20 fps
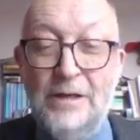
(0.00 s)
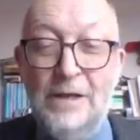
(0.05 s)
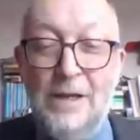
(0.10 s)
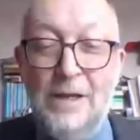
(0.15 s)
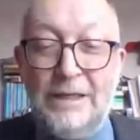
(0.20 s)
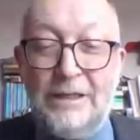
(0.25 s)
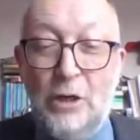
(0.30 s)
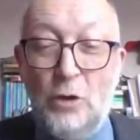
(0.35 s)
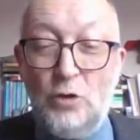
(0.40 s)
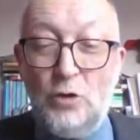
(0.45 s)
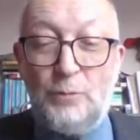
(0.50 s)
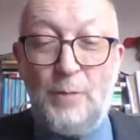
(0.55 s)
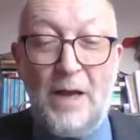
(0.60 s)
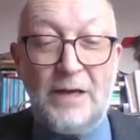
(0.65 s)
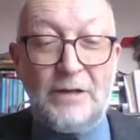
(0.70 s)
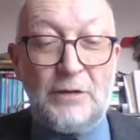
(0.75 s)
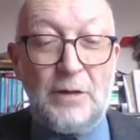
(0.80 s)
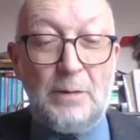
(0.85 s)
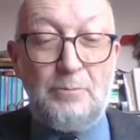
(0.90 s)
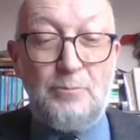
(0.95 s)
It goes back
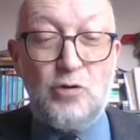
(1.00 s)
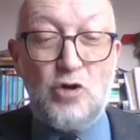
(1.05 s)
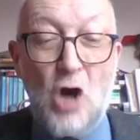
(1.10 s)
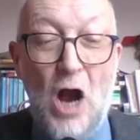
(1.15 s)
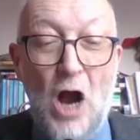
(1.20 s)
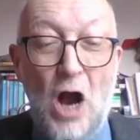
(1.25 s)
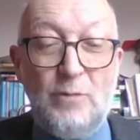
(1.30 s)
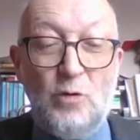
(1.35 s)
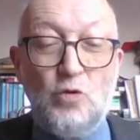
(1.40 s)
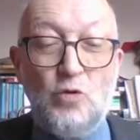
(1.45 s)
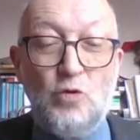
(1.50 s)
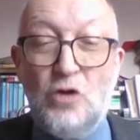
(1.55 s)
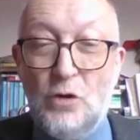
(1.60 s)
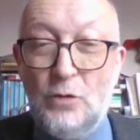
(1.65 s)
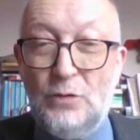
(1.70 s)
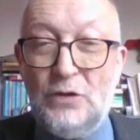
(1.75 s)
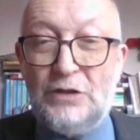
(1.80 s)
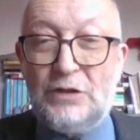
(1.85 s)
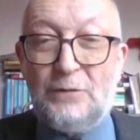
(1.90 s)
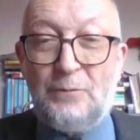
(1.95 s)
to the primal
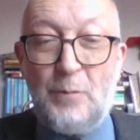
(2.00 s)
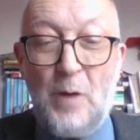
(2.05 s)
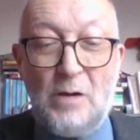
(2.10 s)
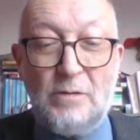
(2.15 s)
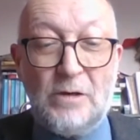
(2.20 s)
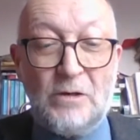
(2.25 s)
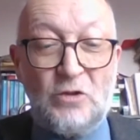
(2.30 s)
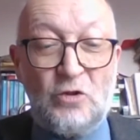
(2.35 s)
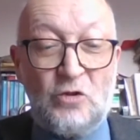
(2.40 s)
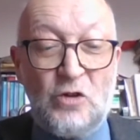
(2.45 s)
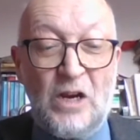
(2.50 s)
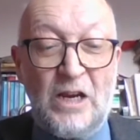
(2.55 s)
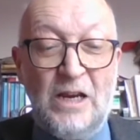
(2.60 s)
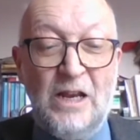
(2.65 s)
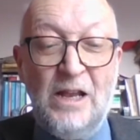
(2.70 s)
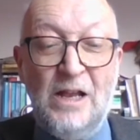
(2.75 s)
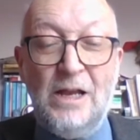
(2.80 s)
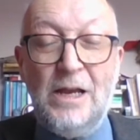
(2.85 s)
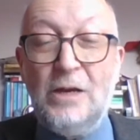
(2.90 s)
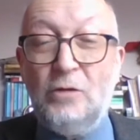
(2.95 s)
roots of poetry,
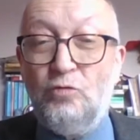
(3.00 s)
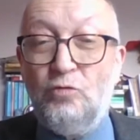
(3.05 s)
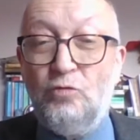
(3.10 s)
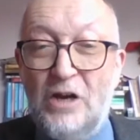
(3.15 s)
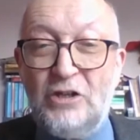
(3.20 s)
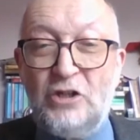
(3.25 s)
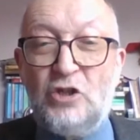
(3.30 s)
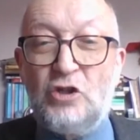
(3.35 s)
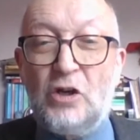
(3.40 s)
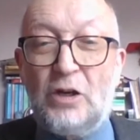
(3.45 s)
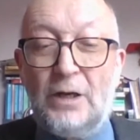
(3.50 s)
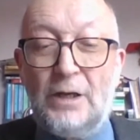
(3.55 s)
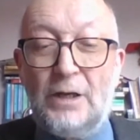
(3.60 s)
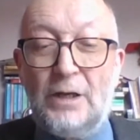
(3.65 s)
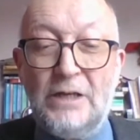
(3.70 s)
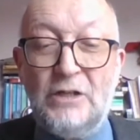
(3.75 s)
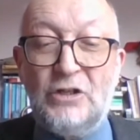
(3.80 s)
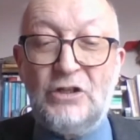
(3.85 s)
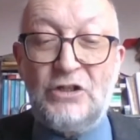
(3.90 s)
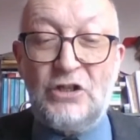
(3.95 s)
in ritual,
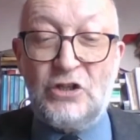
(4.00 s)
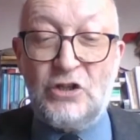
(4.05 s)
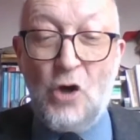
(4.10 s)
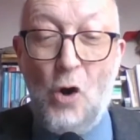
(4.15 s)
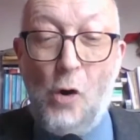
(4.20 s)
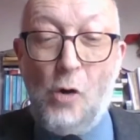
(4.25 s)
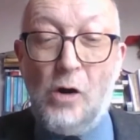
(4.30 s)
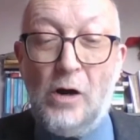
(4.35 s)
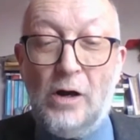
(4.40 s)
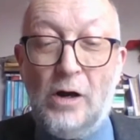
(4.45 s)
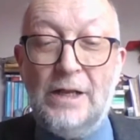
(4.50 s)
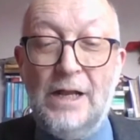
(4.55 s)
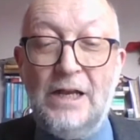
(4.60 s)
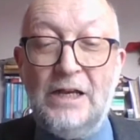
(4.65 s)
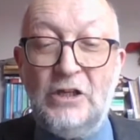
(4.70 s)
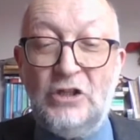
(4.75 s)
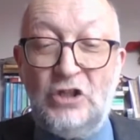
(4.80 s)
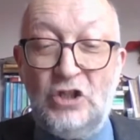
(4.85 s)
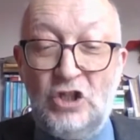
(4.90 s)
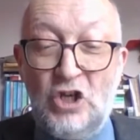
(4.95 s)
in song,
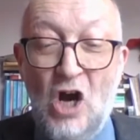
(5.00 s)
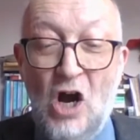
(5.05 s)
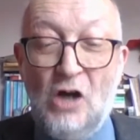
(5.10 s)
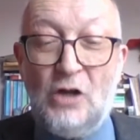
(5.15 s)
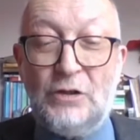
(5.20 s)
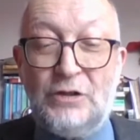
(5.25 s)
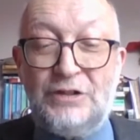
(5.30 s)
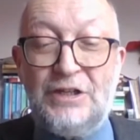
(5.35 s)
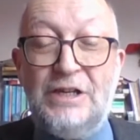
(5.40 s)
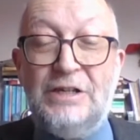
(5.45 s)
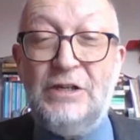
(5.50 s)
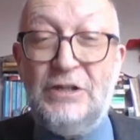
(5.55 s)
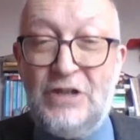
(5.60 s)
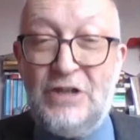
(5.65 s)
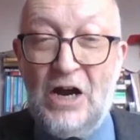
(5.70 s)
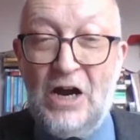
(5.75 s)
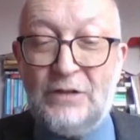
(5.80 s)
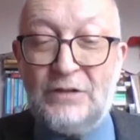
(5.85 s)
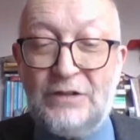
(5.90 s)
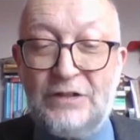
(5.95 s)
in chant, in
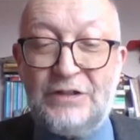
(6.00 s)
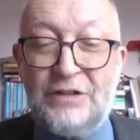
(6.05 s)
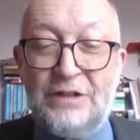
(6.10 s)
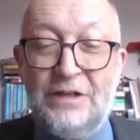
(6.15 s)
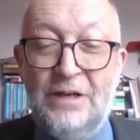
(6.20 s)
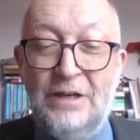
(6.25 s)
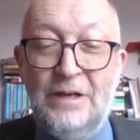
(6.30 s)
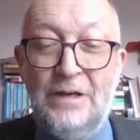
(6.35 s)
dance.